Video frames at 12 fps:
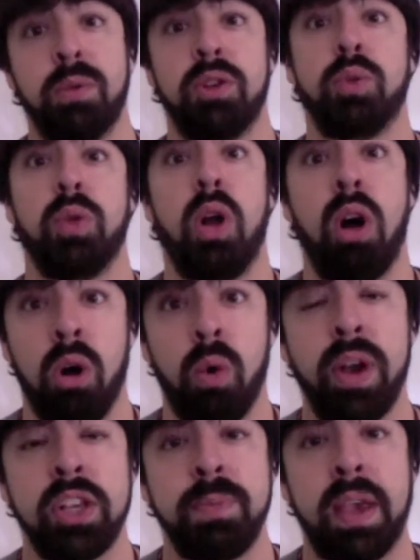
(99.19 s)
which will
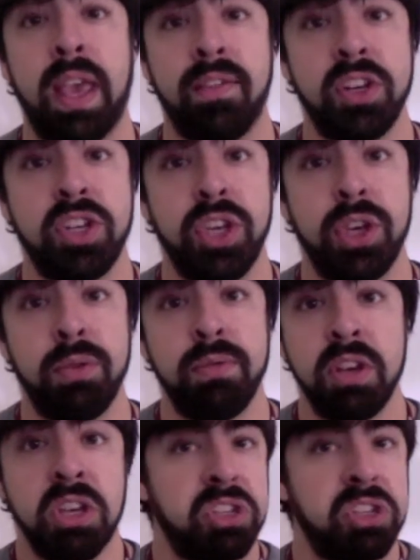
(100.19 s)
always be given to you,